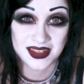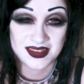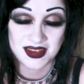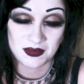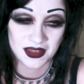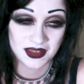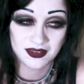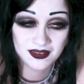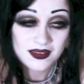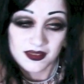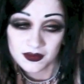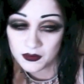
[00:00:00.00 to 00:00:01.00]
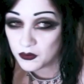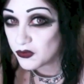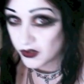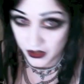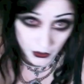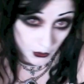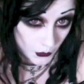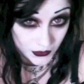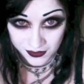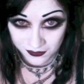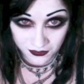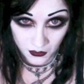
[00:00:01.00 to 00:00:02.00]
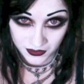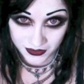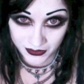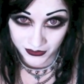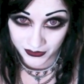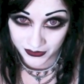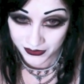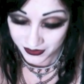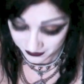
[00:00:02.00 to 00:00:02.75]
It's something pretty cool to look forward to.